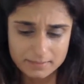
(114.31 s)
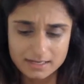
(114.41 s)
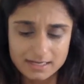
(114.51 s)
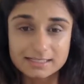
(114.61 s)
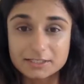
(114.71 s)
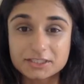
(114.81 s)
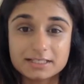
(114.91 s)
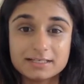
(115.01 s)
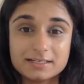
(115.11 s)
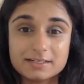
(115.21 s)
It's
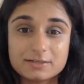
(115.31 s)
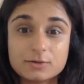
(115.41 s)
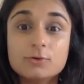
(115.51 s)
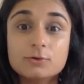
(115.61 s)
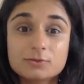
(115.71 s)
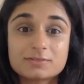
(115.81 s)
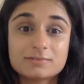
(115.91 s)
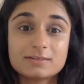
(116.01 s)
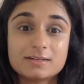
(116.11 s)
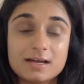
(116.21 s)
actually called,
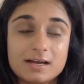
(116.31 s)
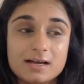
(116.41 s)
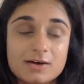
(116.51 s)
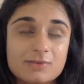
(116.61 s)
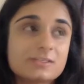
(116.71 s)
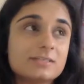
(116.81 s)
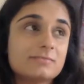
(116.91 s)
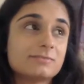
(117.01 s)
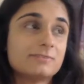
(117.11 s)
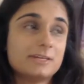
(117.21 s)

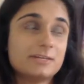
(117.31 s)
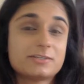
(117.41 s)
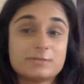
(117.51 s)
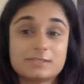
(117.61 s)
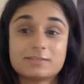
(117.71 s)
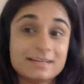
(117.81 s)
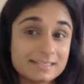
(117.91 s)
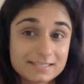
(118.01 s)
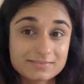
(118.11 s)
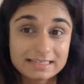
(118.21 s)
often referred to as the
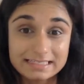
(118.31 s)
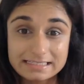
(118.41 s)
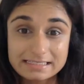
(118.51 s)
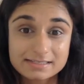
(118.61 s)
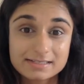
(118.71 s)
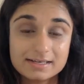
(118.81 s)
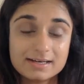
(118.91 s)
Venice of the East,